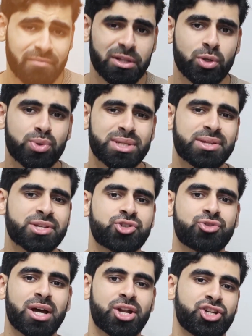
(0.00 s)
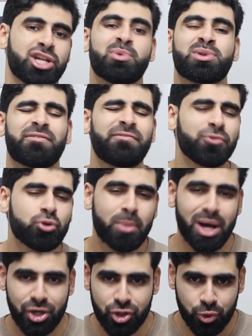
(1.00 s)
I've been using this strategy with a few
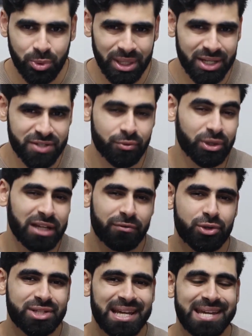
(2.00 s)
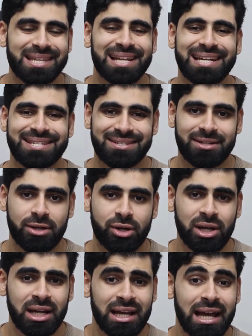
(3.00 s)
minor tweaks for give or take the last
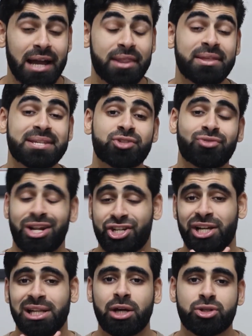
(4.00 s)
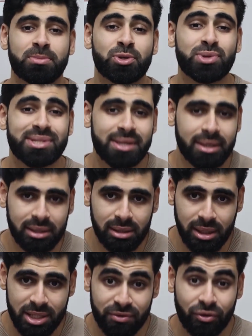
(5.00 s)
year, and this strategy allows me to sign
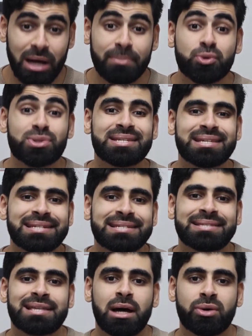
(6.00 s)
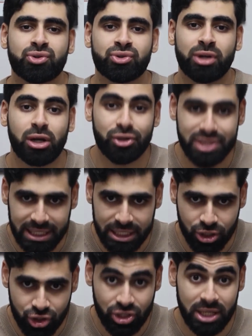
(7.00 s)
clients for up to $6,000
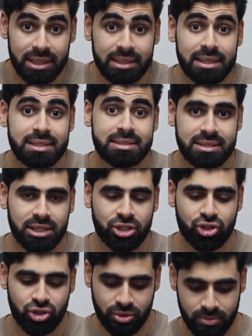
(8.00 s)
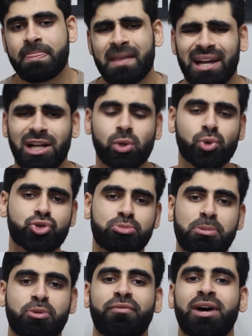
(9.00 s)
each. Yes, each. And I'll also
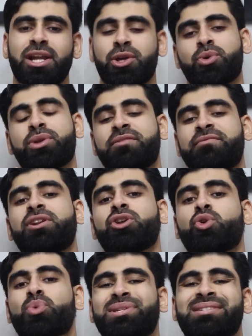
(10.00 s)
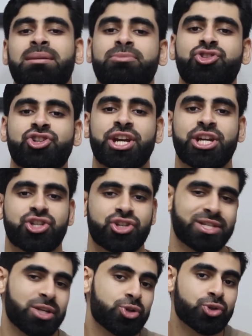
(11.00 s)
be providing you in the video with some
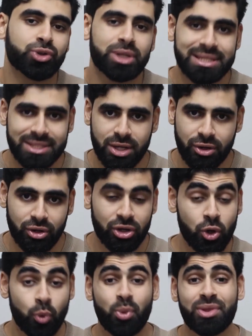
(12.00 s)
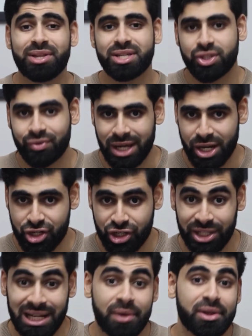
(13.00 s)
changes that you should consider with this
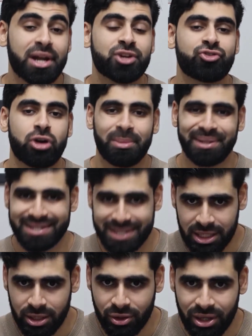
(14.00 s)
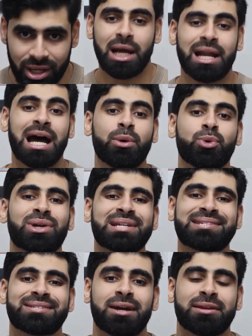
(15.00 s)
strategy now that Andromeda is here, and how you can
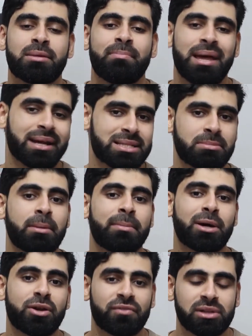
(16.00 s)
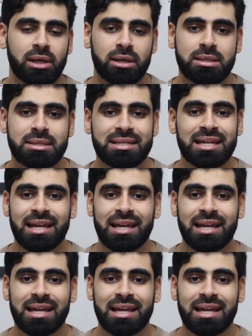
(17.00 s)
sign the maximum amount of clients